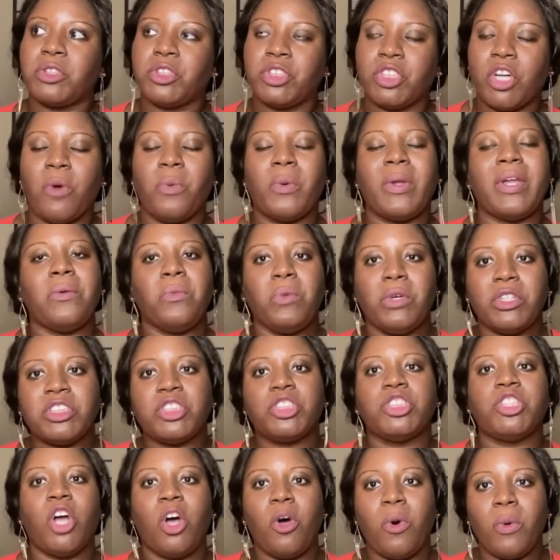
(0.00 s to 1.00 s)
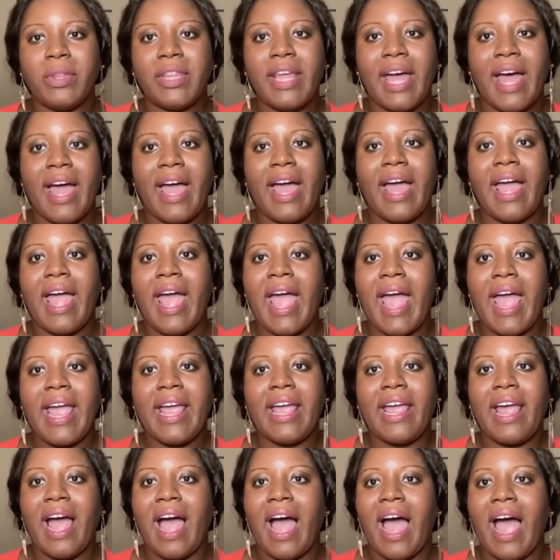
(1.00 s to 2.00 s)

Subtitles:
will show that, hey,